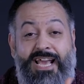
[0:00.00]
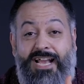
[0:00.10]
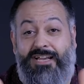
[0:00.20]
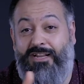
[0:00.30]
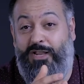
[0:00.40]

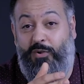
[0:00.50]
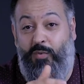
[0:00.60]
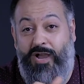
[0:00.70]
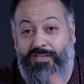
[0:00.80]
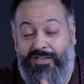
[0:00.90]
and kind of like
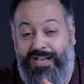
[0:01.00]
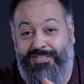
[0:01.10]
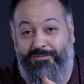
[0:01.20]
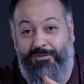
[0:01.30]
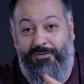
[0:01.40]
walk you
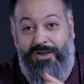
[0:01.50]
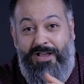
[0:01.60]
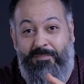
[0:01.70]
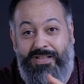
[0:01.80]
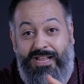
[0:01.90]
guys through how
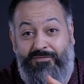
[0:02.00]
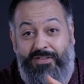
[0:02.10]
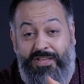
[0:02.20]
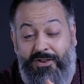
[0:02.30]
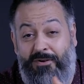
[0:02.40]
I made that
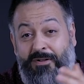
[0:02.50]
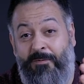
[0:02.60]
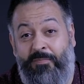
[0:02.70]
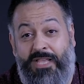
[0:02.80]
video,